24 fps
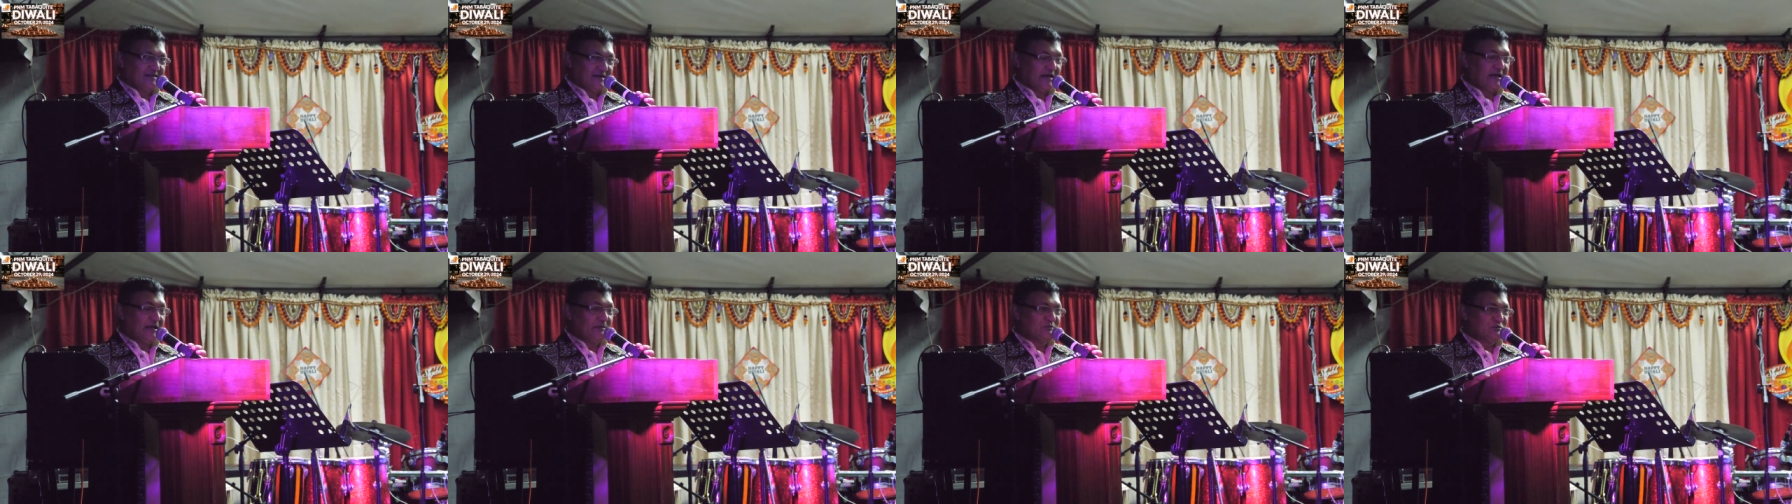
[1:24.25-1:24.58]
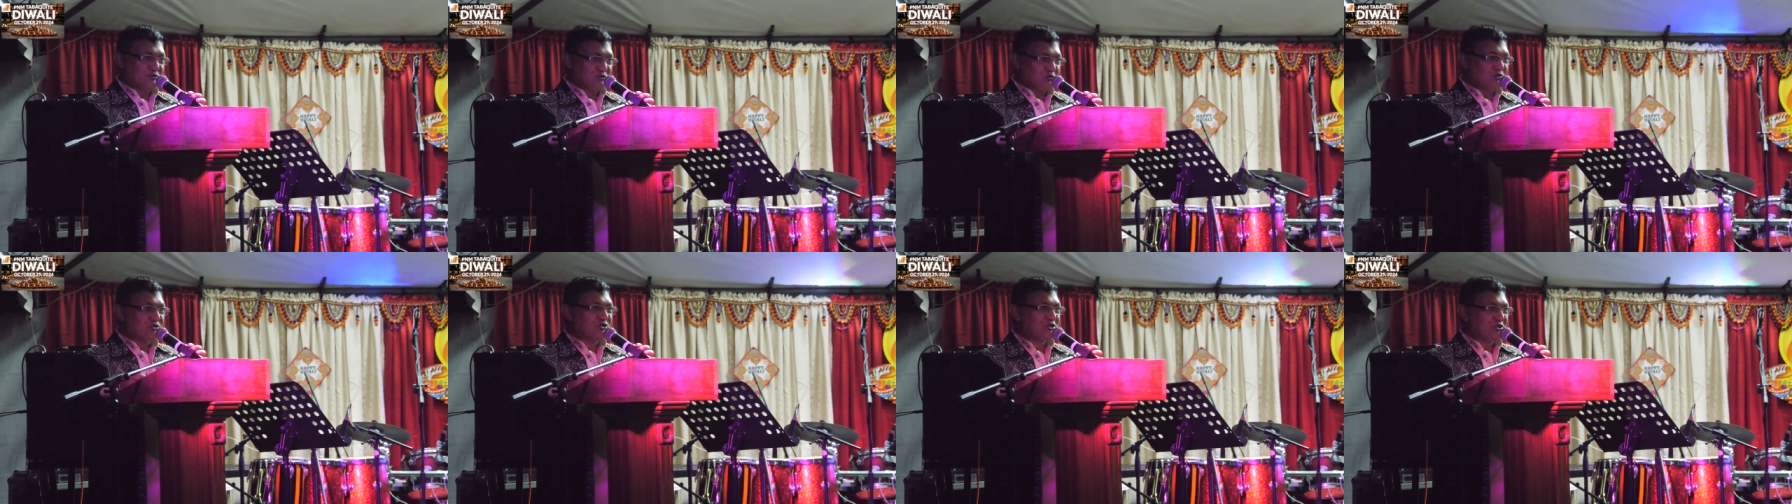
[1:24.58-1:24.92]
and I'm
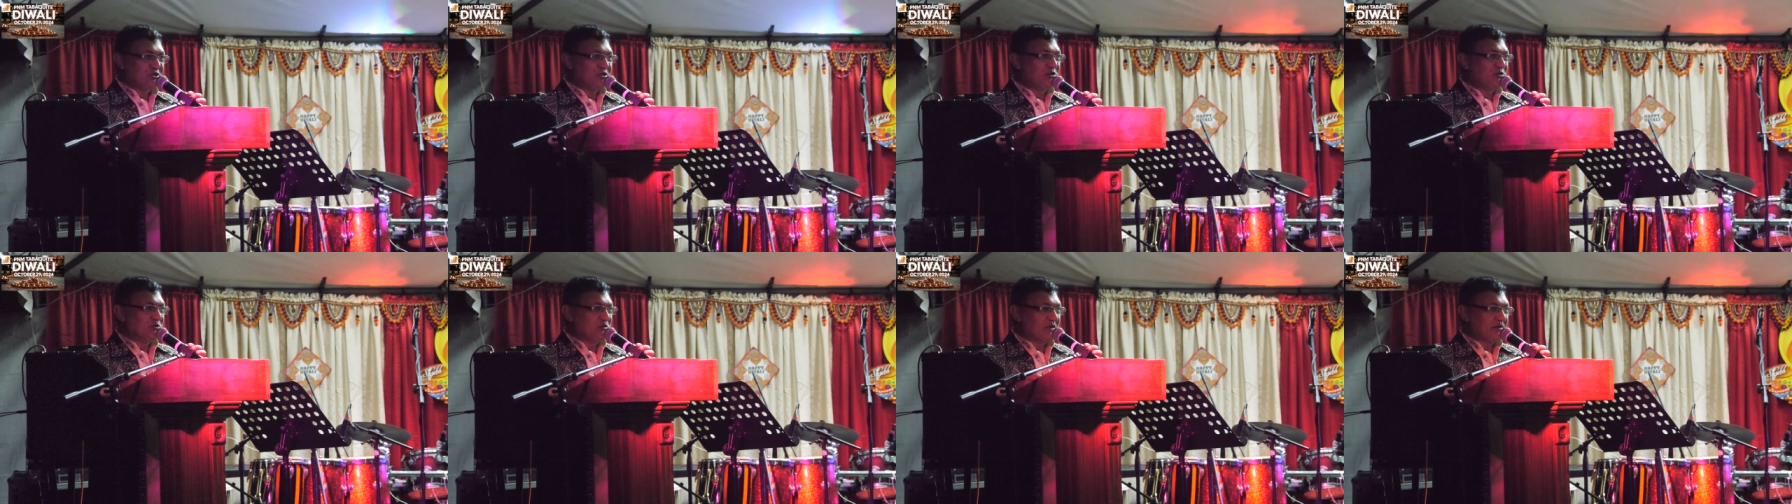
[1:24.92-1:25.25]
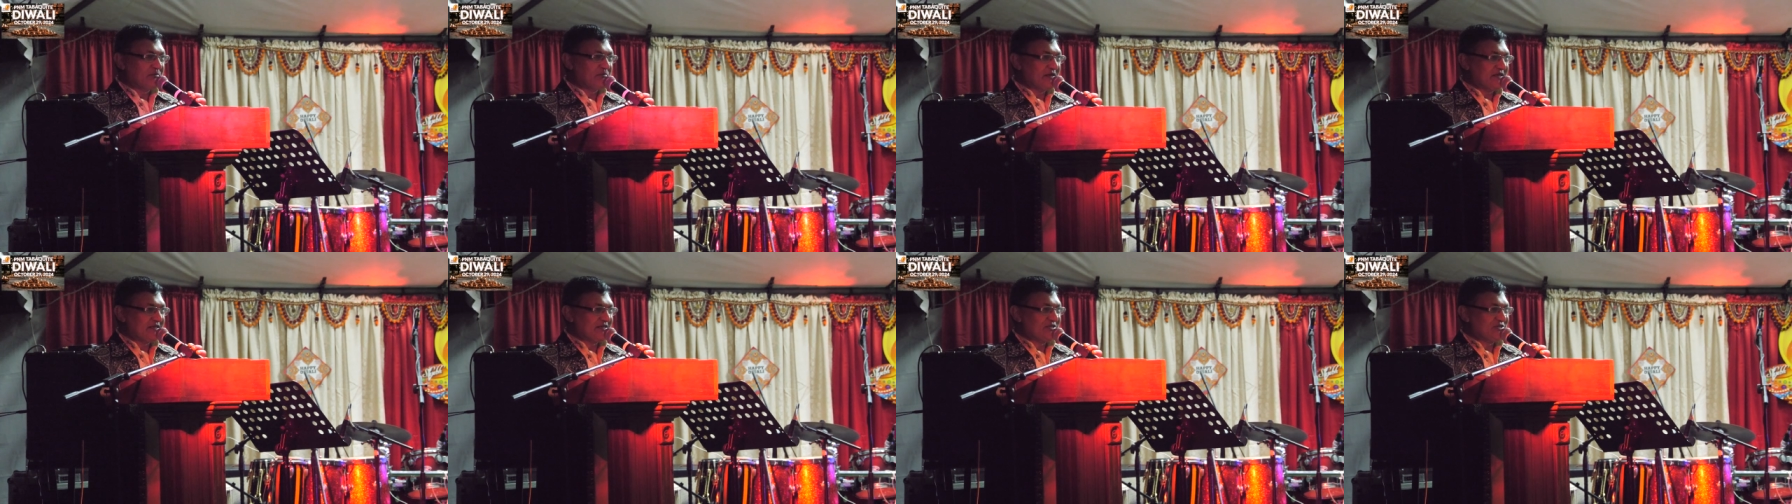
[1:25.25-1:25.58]
sure she'll do
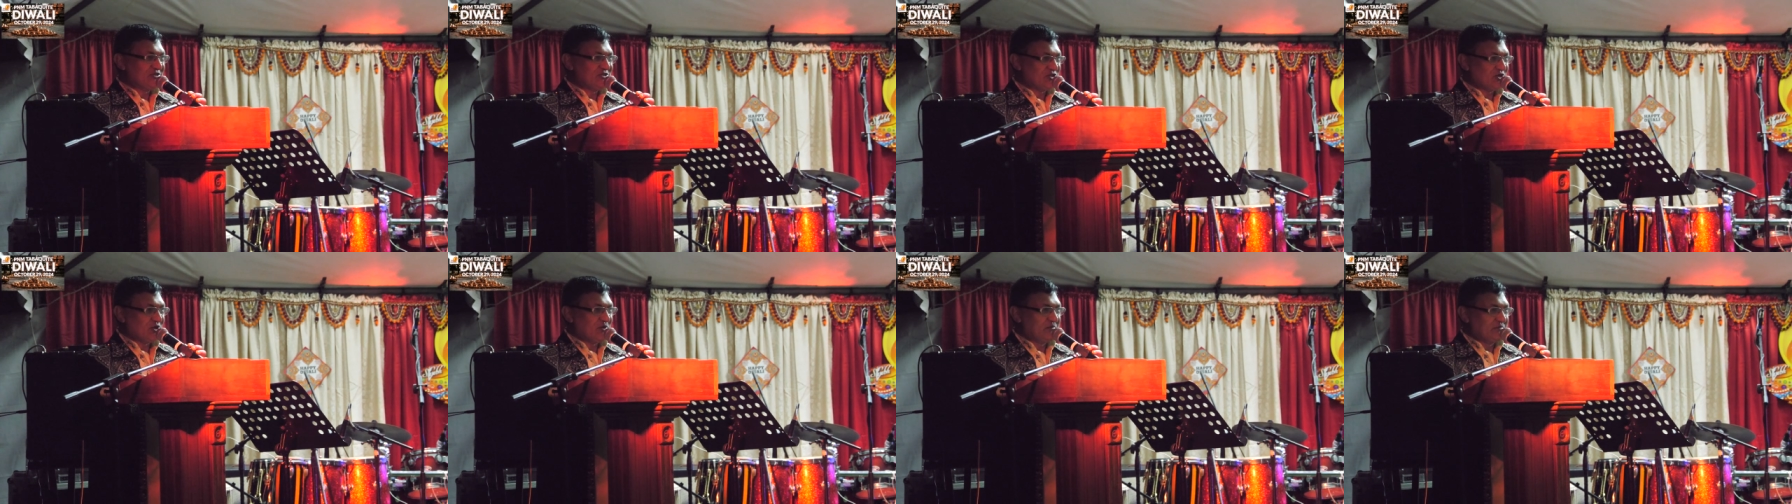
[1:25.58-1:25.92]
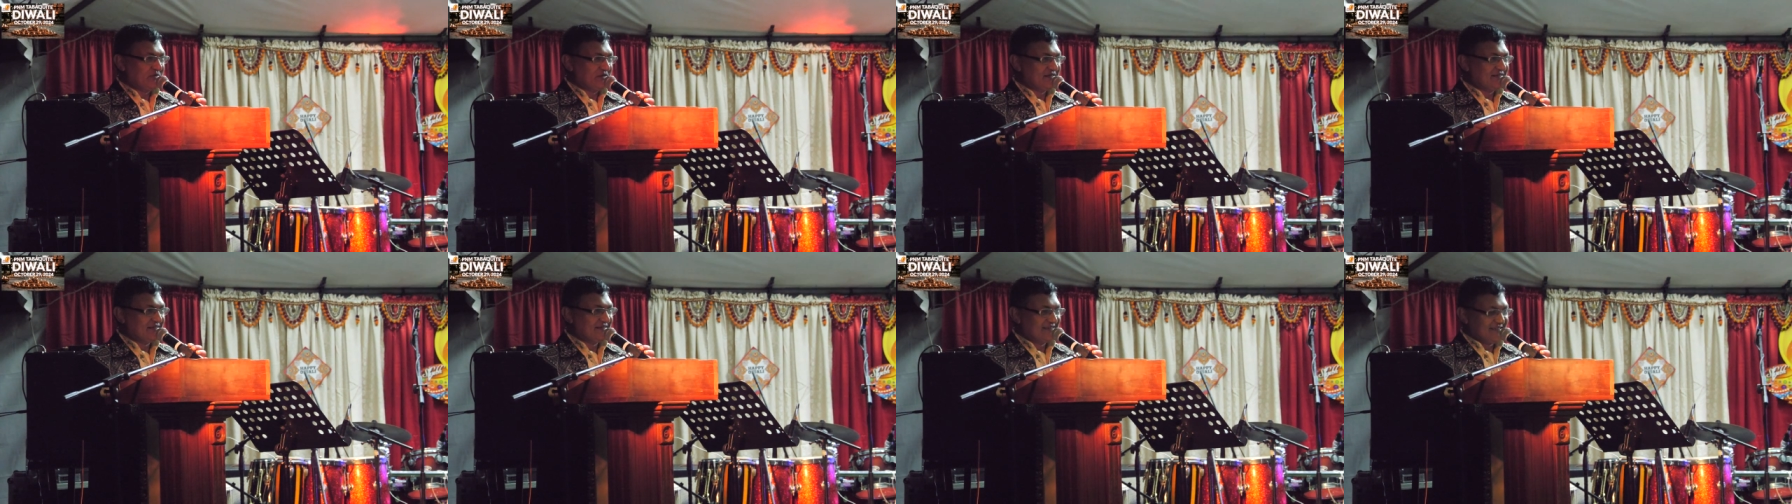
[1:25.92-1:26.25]
a better job
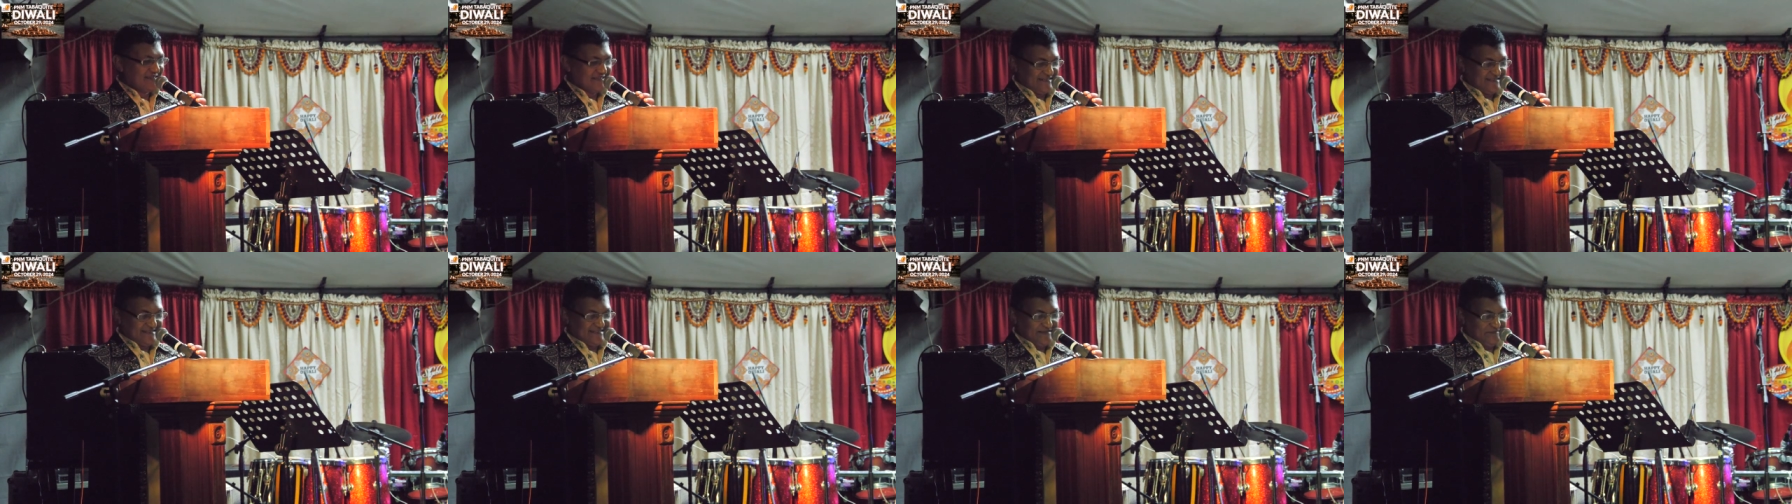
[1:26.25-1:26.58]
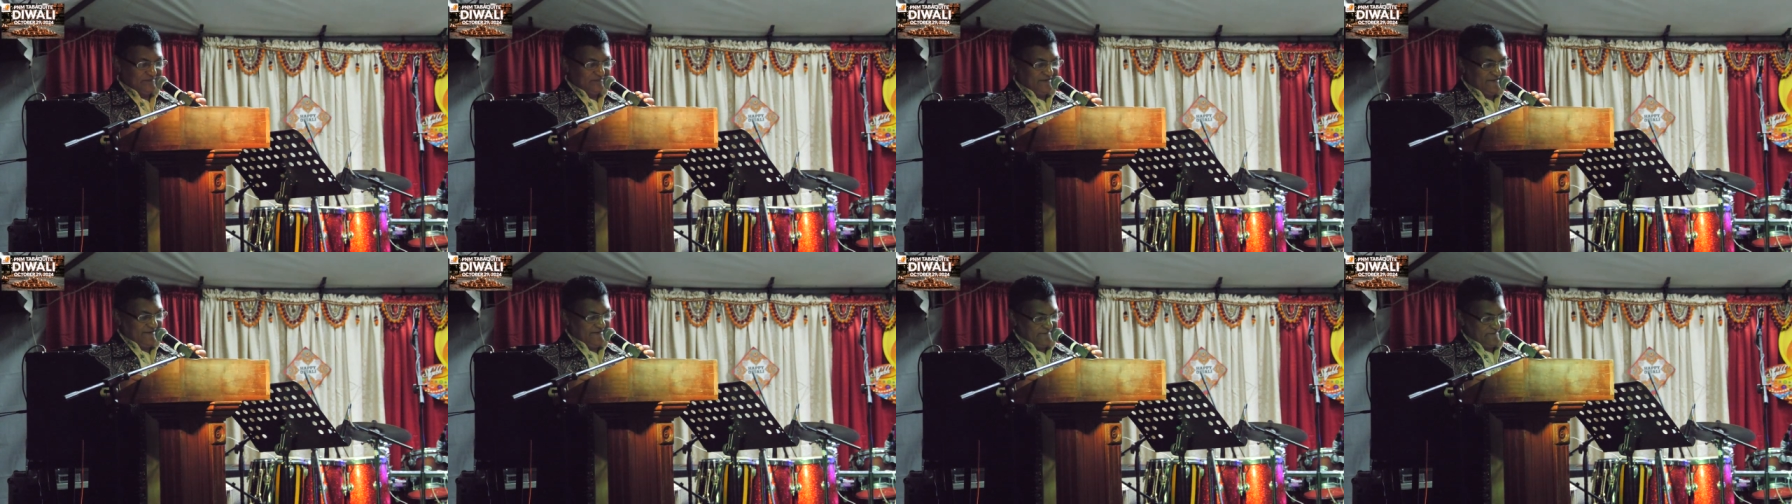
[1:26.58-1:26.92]

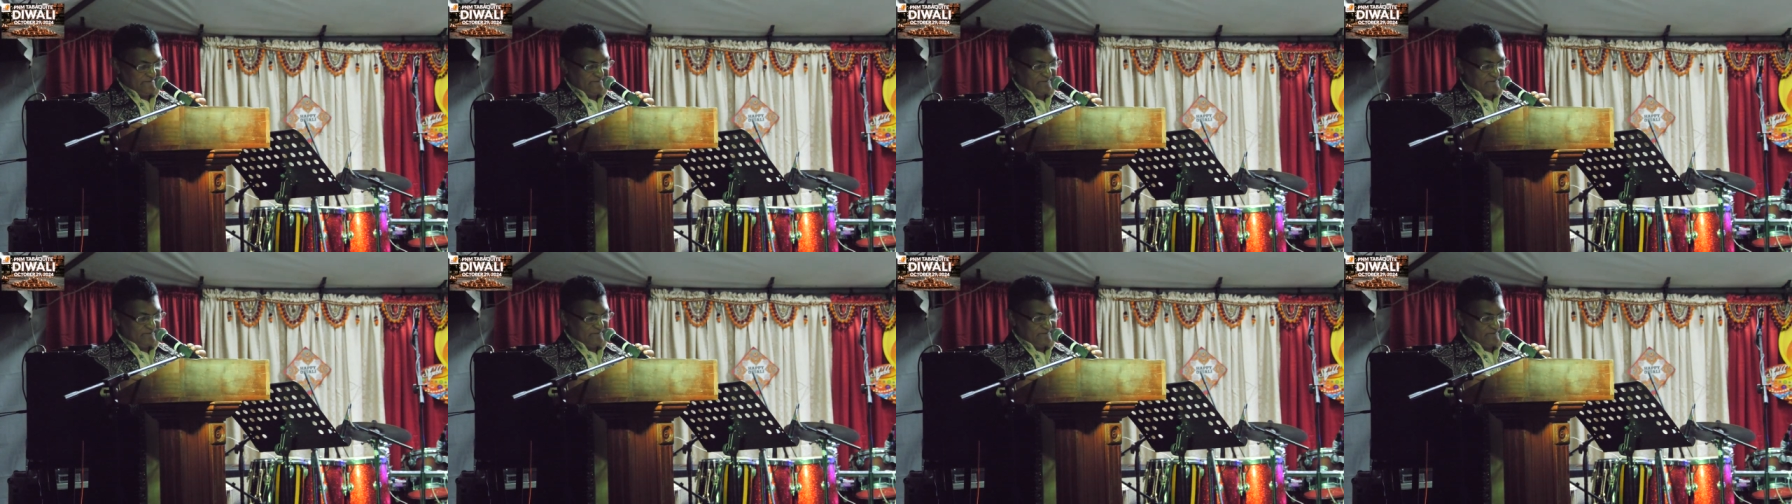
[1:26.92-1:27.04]
than me.